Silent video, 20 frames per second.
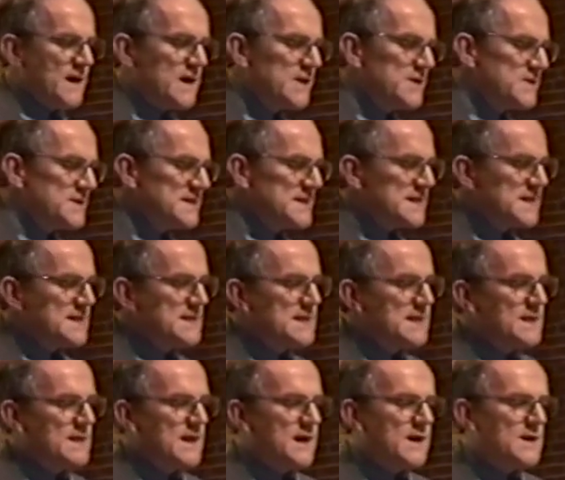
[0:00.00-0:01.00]

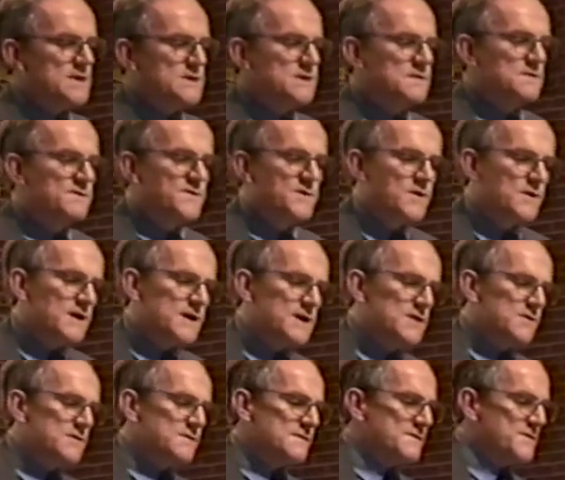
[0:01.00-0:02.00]

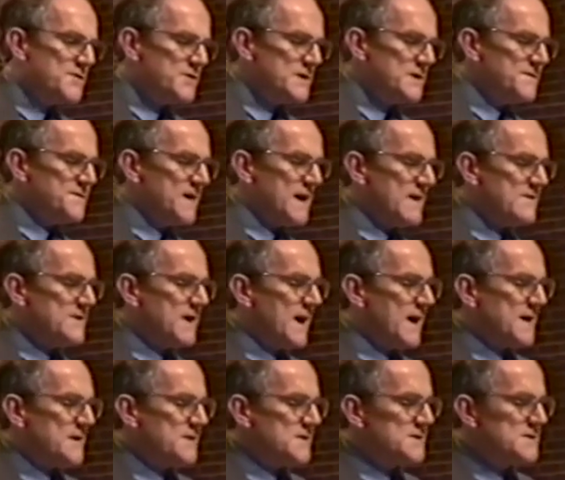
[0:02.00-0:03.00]

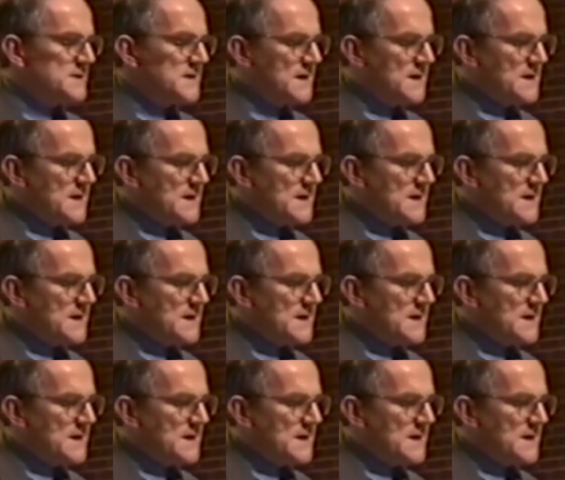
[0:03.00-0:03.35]
$116,445